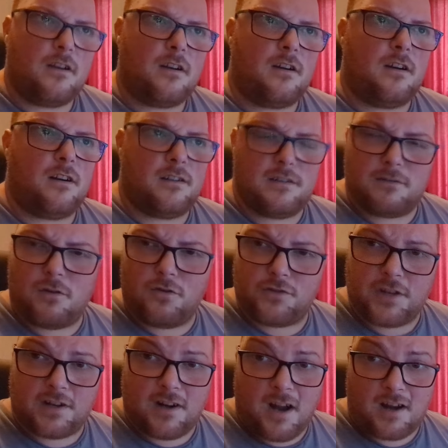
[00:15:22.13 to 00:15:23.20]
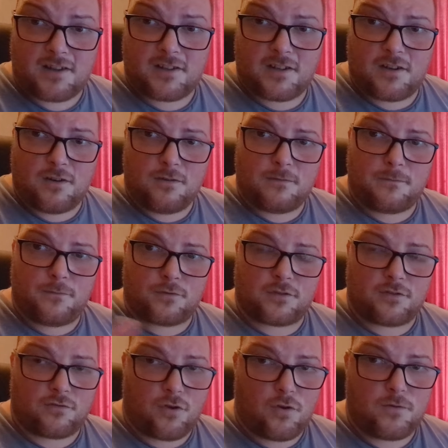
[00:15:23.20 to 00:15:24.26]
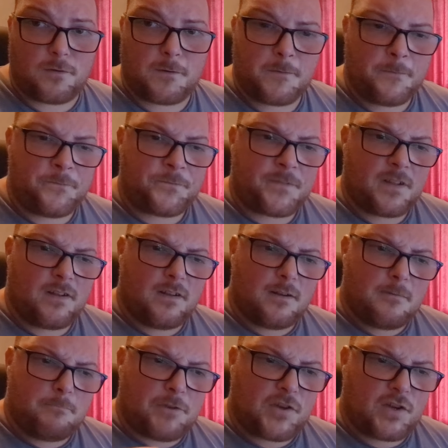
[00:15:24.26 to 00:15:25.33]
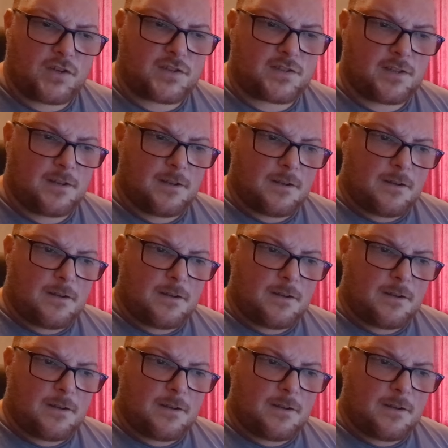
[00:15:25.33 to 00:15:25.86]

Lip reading: on their article for the Rogue, because